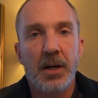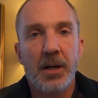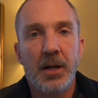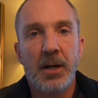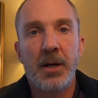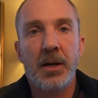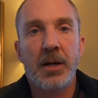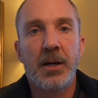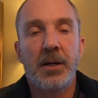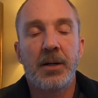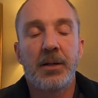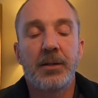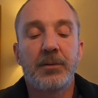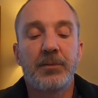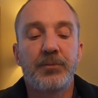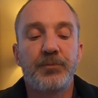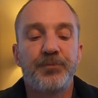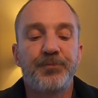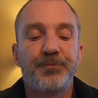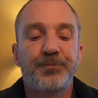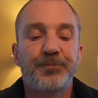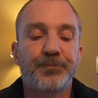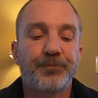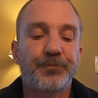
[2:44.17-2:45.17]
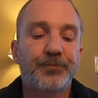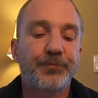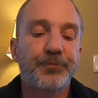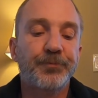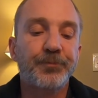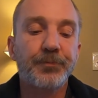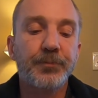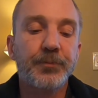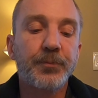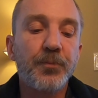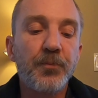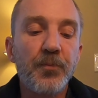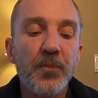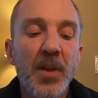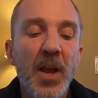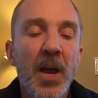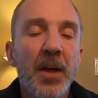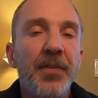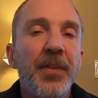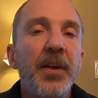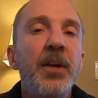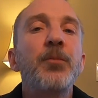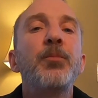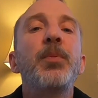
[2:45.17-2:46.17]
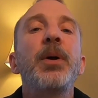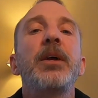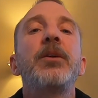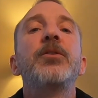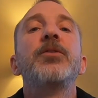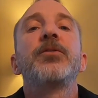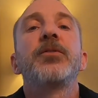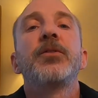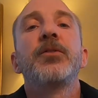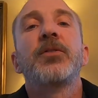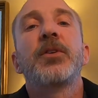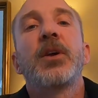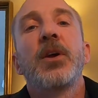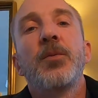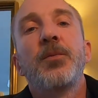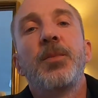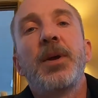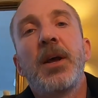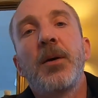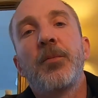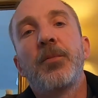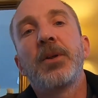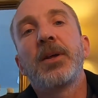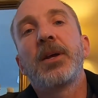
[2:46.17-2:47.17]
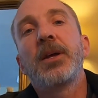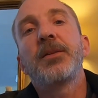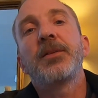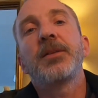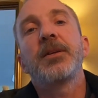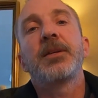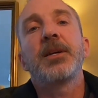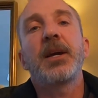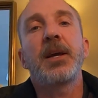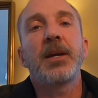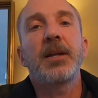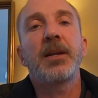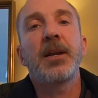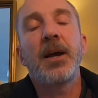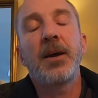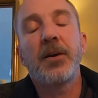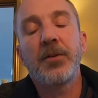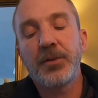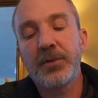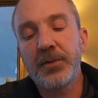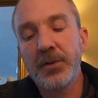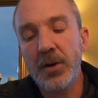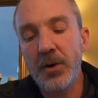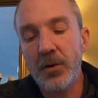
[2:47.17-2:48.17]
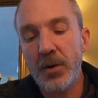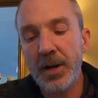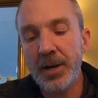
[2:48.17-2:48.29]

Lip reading: I think Peterson's going to be able to get the takedowns, though.